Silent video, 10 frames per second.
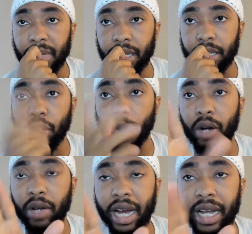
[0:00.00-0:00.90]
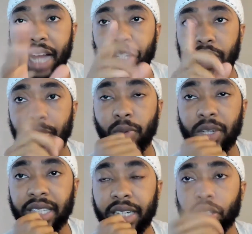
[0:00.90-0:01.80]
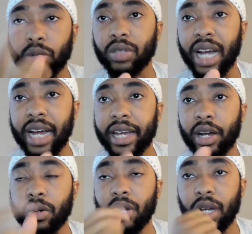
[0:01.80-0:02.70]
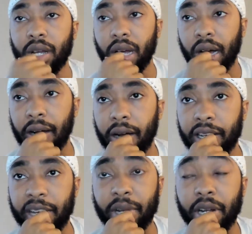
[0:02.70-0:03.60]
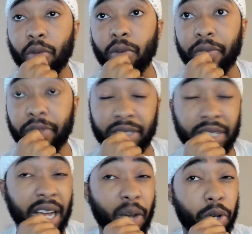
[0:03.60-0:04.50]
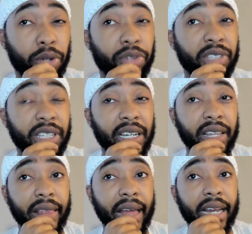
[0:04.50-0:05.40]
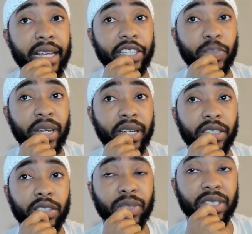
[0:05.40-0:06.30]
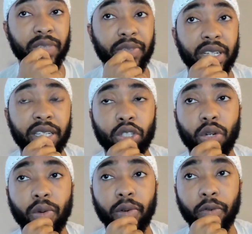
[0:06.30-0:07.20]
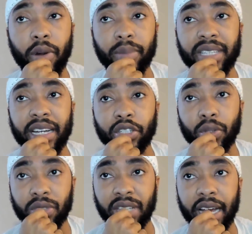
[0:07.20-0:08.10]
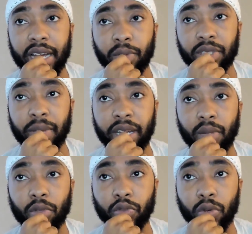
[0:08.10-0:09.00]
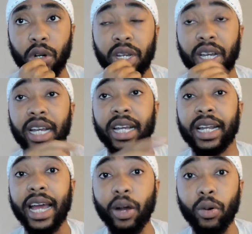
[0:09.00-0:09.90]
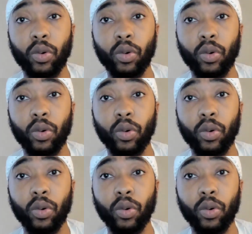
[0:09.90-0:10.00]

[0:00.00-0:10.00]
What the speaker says: Well, I got you. Give me 1 second. So, Kyle, give me another reference to that where you're seeing that he's speaking specifically to the reforms that Josiah was making was wrong. Now,